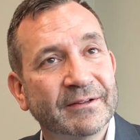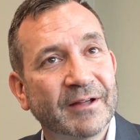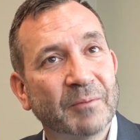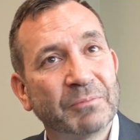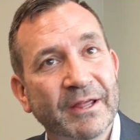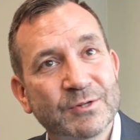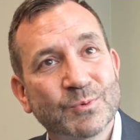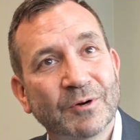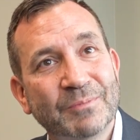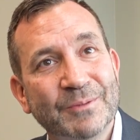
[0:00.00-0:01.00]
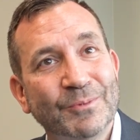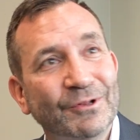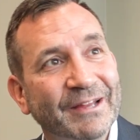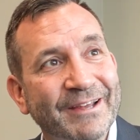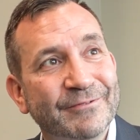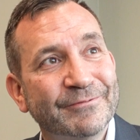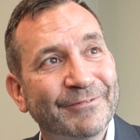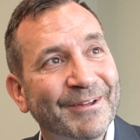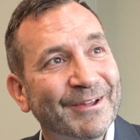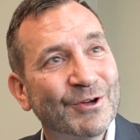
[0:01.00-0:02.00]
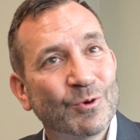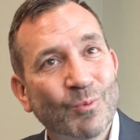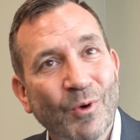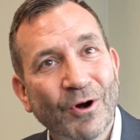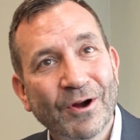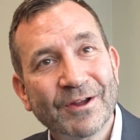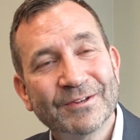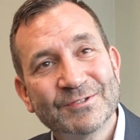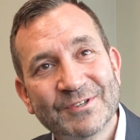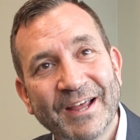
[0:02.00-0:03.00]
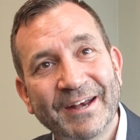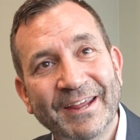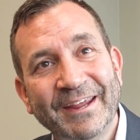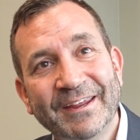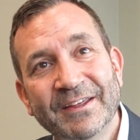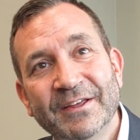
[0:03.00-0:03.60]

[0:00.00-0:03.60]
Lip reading: a place where people live, work, study,